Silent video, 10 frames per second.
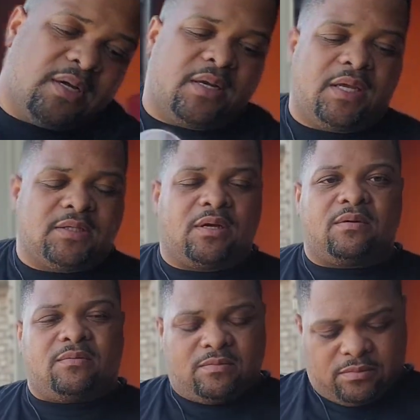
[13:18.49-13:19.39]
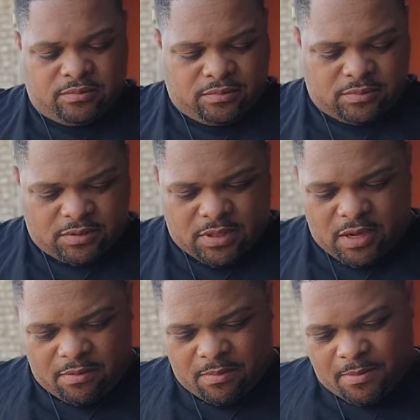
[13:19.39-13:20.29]
these
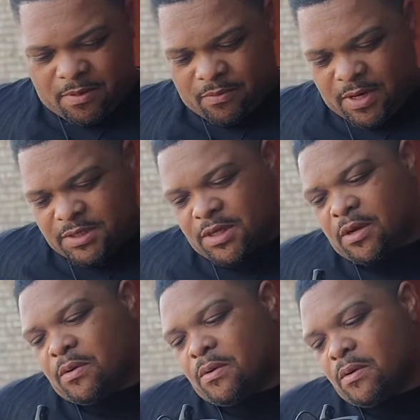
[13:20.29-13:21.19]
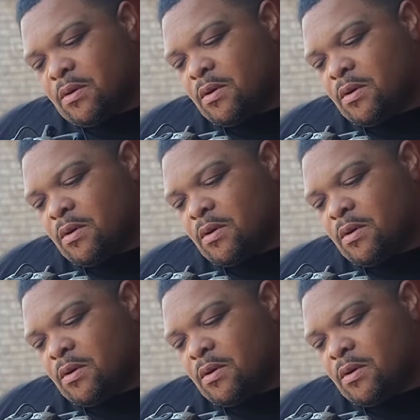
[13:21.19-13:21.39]
can't remember the ratio.